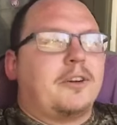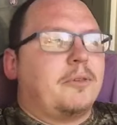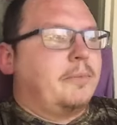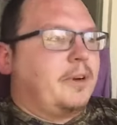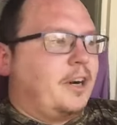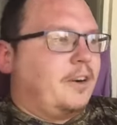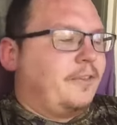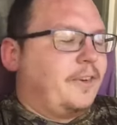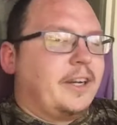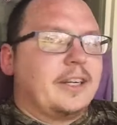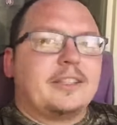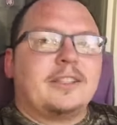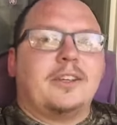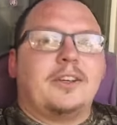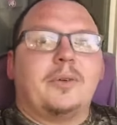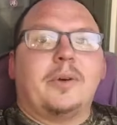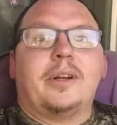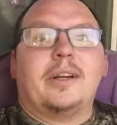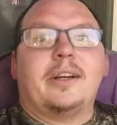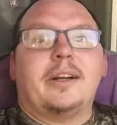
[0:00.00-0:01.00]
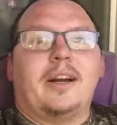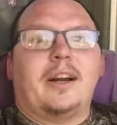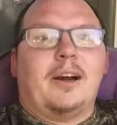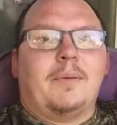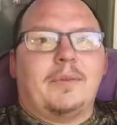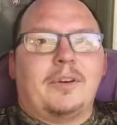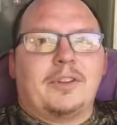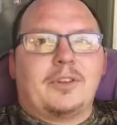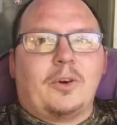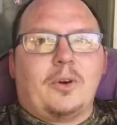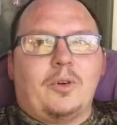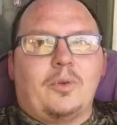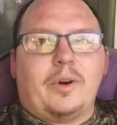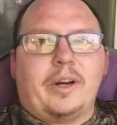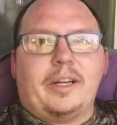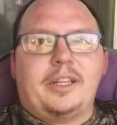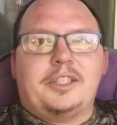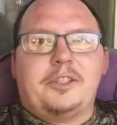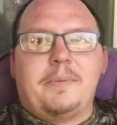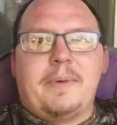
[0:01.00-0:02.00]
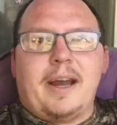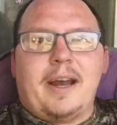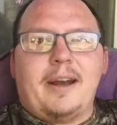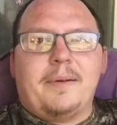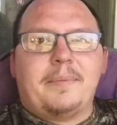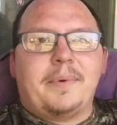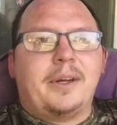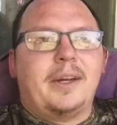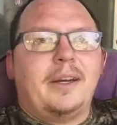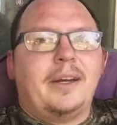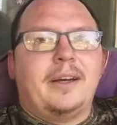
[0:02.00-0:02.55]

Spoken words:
As a matter of fact, tell you what, here, I'm going to throw a range map